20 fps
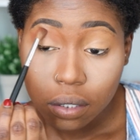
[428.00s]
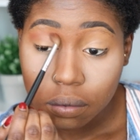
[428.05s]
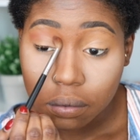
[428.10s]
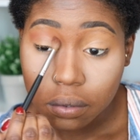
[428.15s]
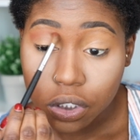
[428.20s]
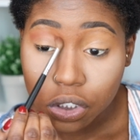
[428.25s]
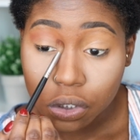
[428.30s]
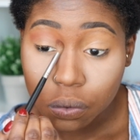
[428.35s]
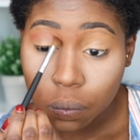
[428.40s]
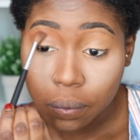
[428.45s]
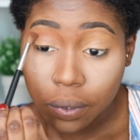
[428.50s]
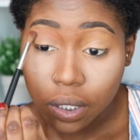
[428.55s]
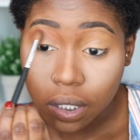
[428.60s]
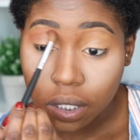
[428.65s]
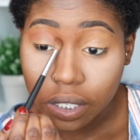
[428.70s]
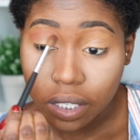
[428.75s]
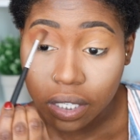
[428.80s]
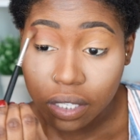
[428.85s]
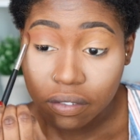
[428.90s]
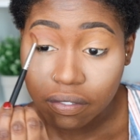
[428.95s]
which
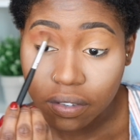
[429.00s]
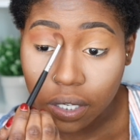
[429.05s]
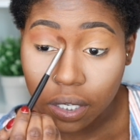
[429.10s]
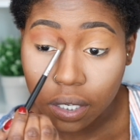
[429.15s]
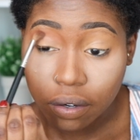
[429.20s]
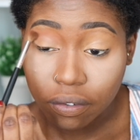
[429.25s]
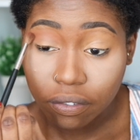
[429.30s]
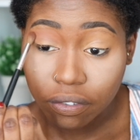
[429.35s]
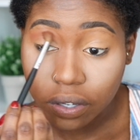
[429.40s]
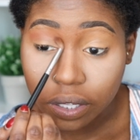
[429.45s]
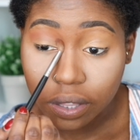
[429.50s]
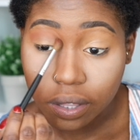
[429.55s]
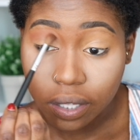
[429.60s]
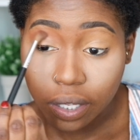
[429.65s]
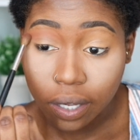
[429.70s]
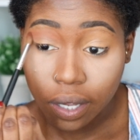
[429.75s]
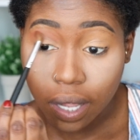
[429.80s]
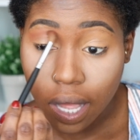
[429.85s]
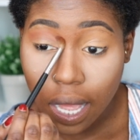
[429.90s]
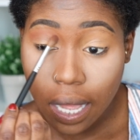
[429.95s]
will even
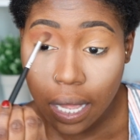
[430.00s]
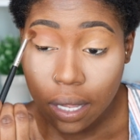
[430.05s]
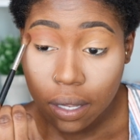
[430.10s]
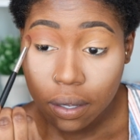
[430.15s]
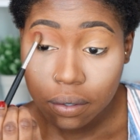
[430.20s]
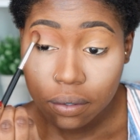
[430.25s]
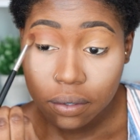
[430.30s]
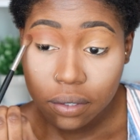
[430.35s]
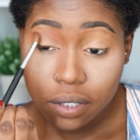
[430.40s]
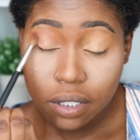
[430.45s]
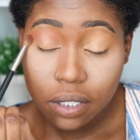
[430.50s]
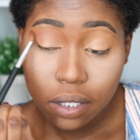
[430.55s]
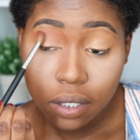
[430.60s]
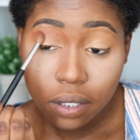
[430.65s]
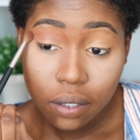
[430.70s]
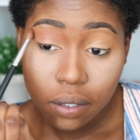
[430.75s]
everything out.